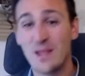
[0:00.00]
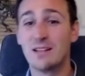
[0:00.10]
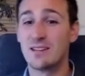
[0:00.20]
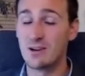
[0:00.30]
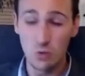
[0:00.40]

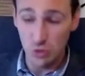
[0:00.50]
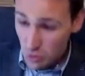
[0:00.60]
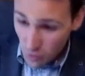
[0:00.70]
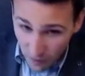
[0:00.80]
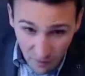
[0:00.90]
to
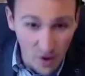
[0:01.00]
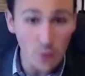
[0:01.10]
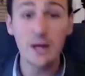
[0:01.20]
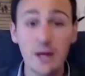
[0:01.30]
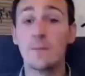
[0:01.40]

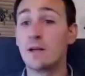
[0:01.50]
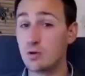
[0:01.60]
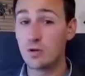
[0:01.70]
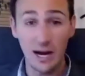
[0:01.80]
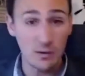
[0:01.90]
fulfillment to
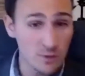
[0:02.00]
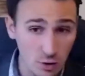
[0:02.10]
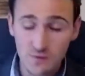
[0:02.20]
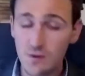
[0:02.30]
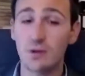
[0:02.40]
getting
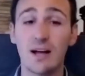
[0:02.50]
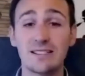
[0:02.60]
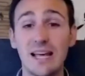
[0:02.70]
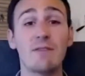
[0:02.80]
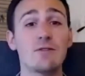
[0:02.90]
results for your
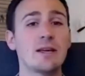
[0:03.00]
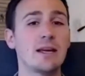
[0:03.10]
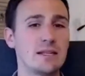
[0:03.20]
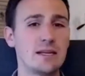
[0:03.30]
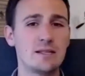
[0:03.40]
clients, everything
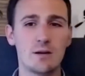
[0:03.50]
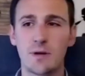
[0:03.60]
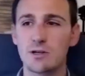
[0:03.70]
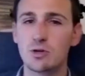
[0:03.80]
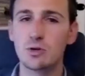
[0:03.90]
gets easier
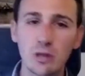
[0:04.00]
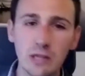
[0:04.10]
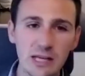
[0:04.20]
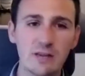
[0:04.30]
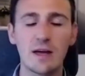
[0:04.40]
because you
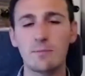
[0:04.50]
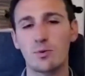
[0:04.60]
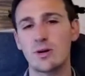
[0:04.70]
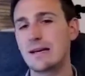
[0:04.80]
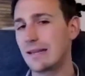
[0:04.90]
live and
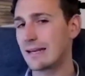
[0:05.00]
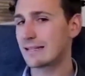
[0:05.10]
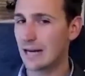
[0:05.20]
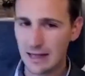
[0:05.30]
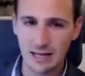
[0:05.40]
breathe
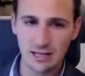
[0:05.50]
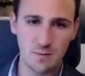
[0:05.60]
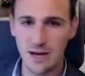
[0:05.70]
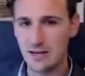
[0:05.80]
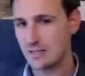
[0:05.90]
inside of that
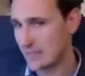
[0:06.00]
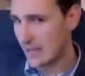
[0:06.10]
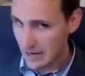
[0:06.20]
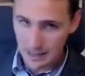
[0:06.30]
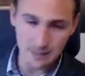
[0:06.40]
space
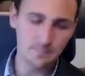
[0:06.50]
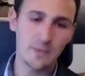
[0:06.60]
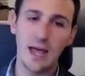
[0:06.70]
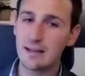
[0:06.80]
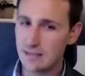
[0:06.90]
day in
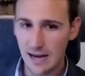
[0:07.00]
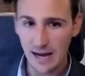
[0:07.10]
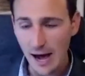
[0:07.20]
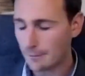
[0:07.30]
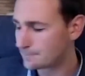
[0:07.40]
and day
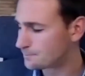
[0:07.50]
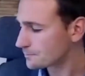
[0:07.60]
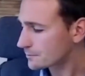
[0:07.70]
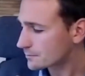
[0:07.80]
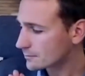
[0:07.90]
out.
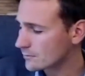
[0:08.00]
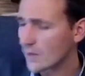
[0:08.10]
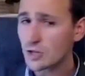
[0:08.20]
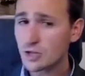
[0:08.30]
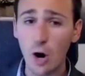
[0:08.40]

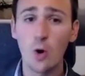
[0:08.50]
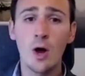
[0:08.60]
So